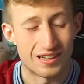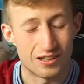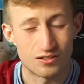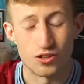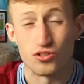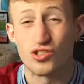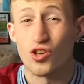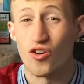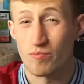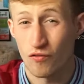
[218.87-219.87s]

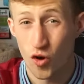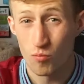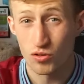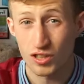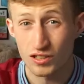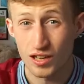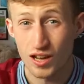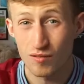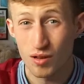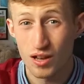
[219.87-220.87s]
concerning performance at the
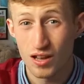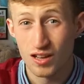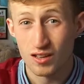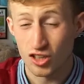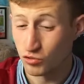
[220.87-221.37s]
time because